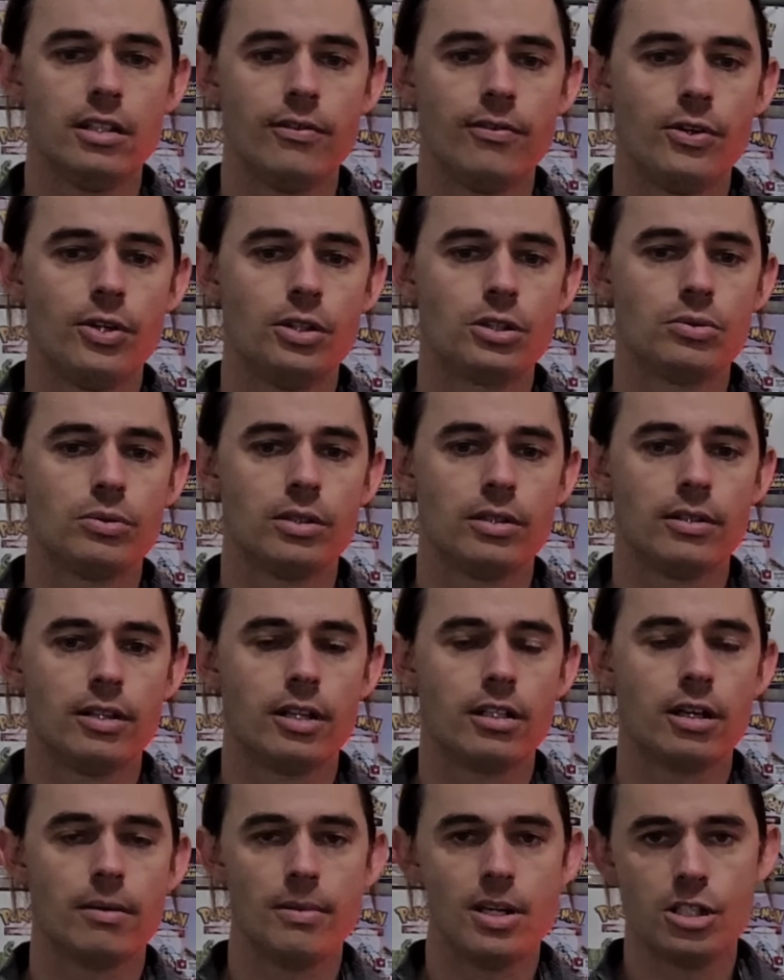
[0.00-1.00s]
The first one,
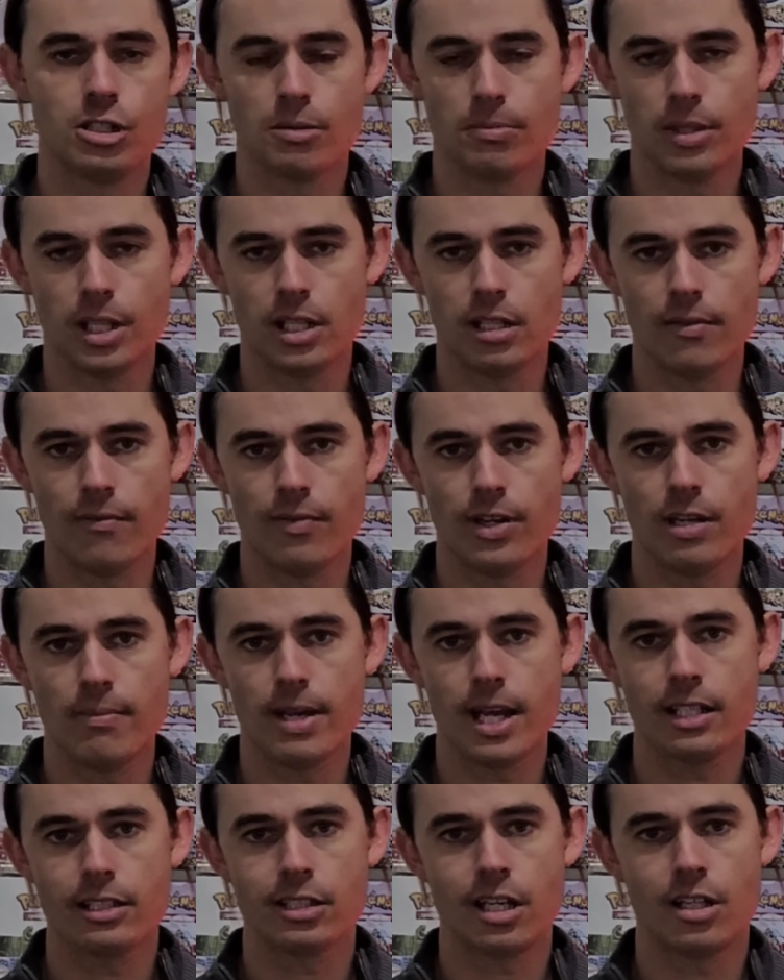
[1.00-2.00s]
like I mentioned, being the
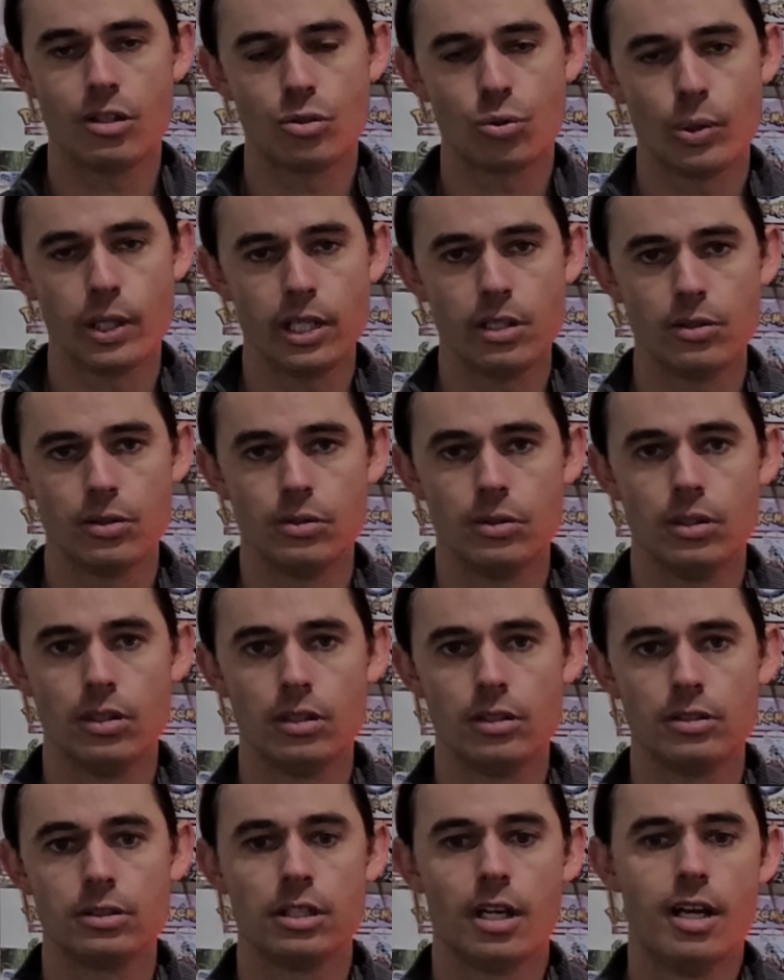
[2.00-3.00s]
VMAX at
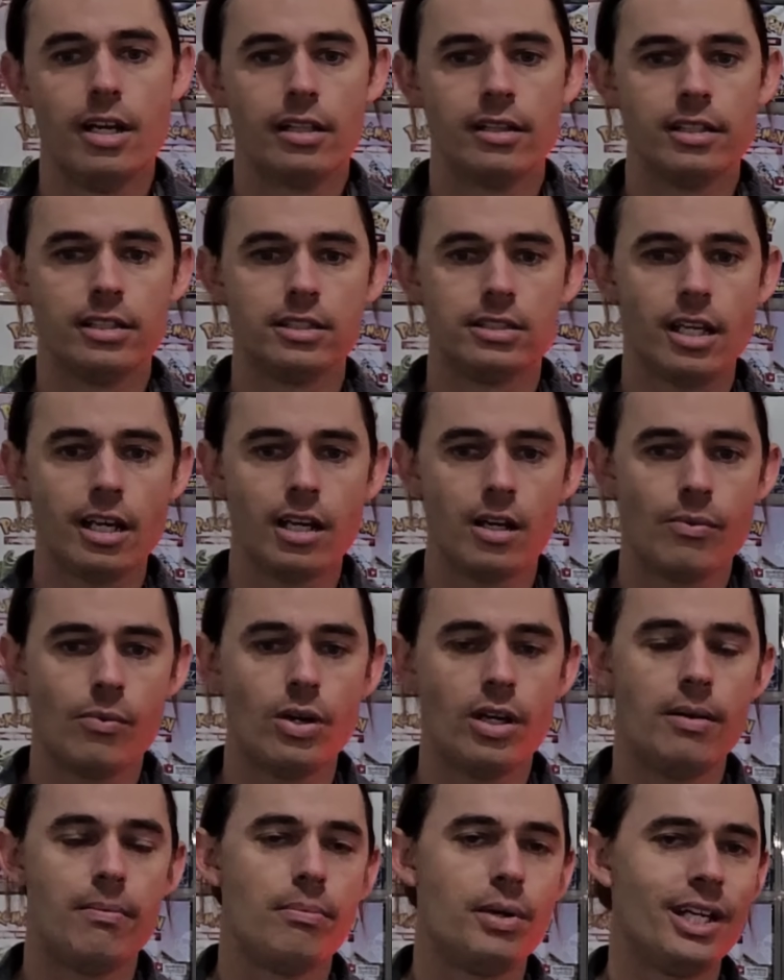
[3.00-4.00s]
$22. The second
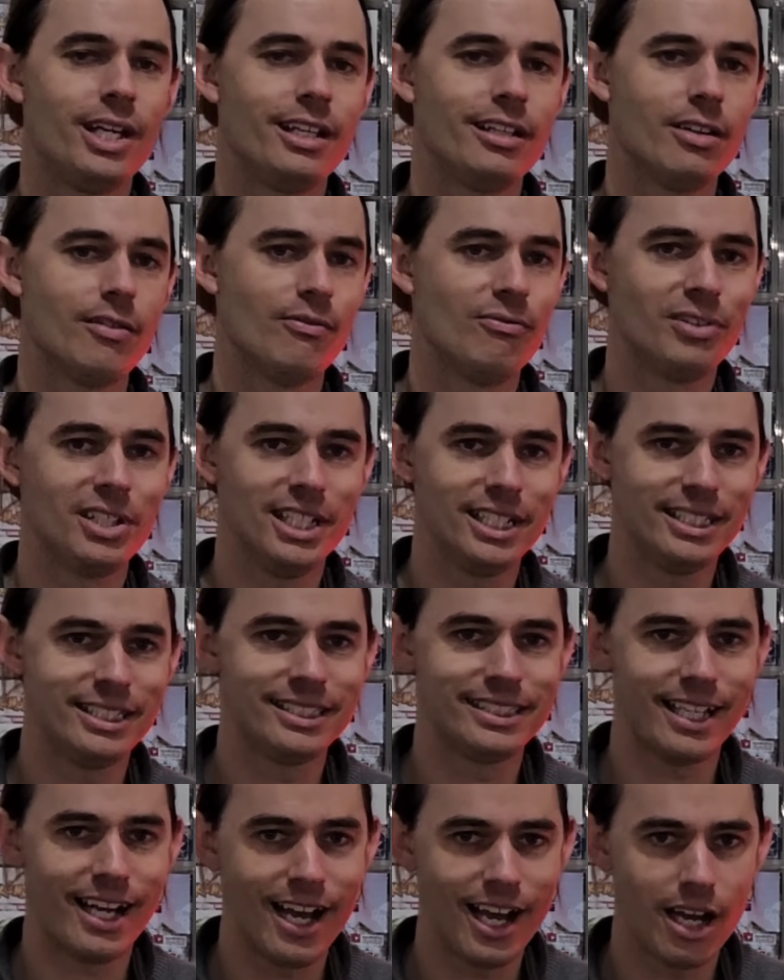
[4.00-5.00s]
one being the
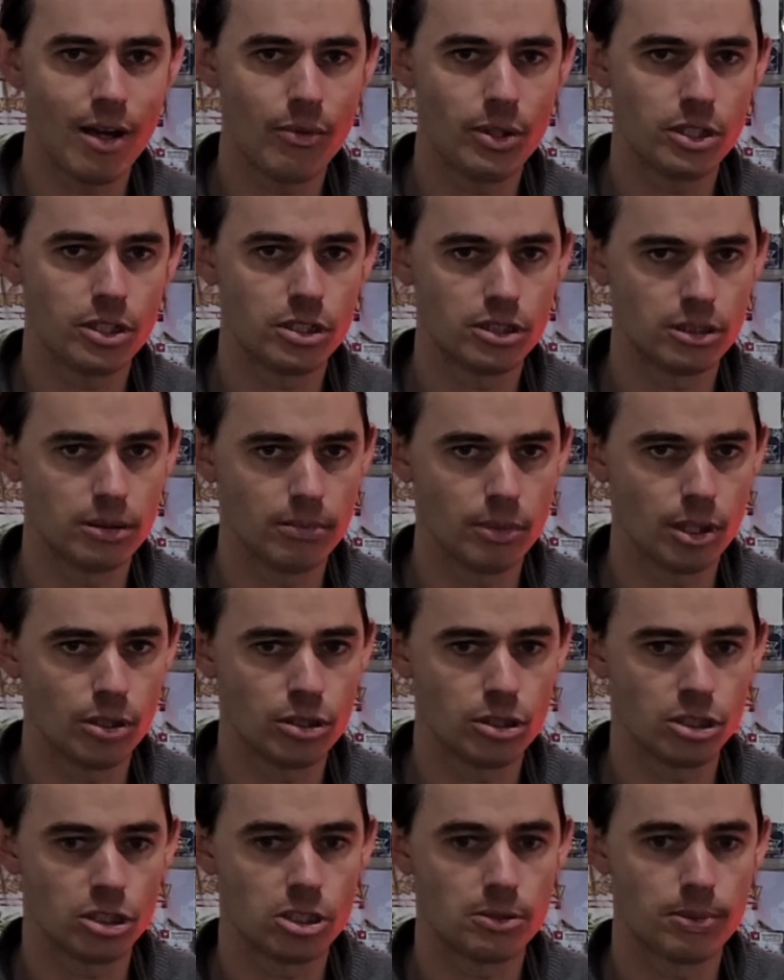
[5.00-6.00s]
V-Star, which is the
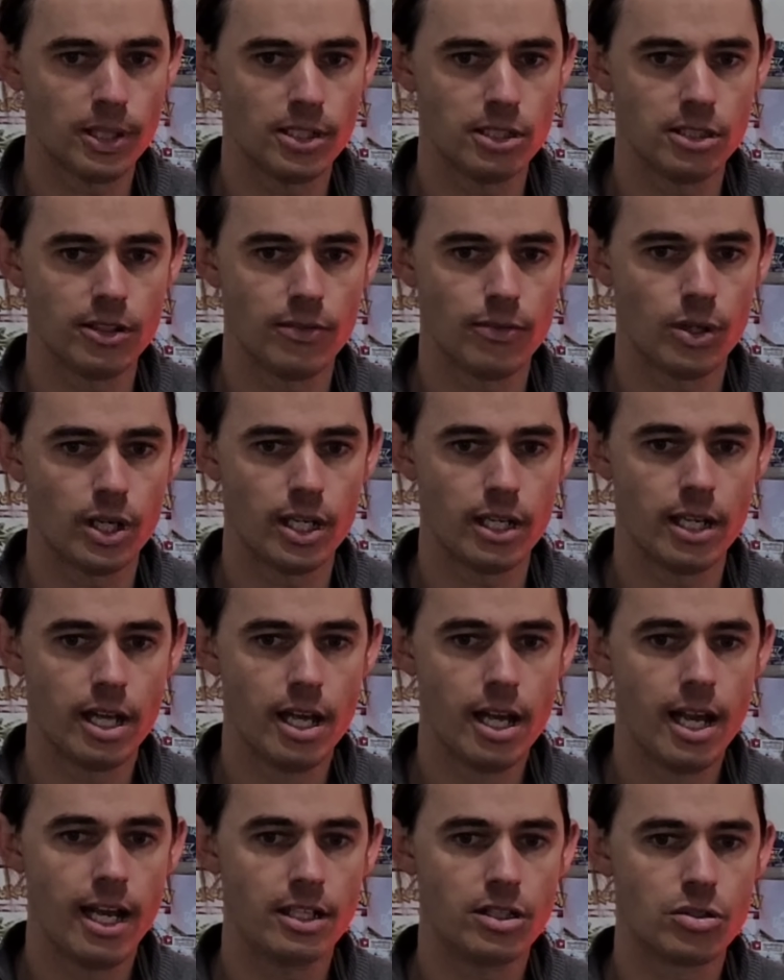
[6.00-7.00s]
most expensive one
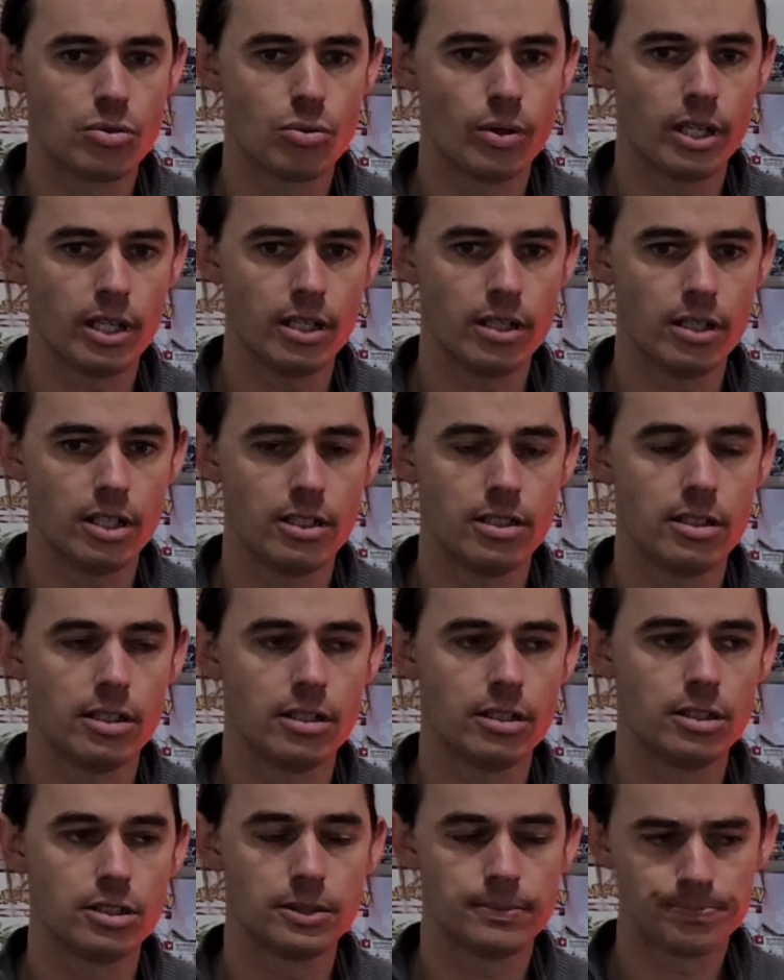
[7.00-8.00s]
at
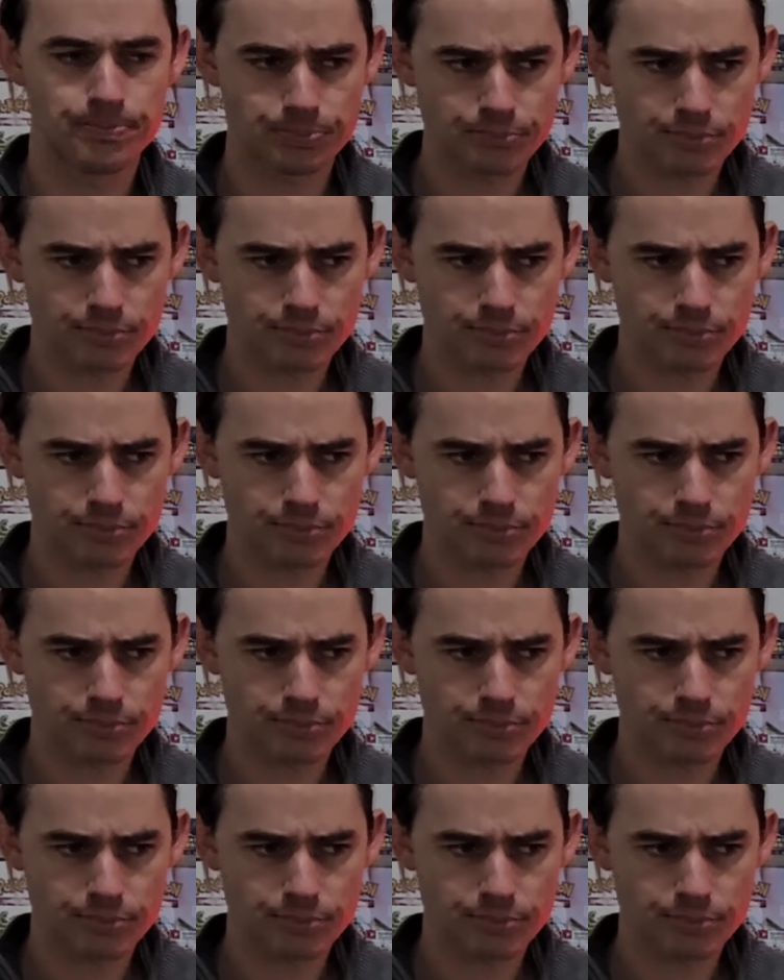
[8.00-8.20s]
$29.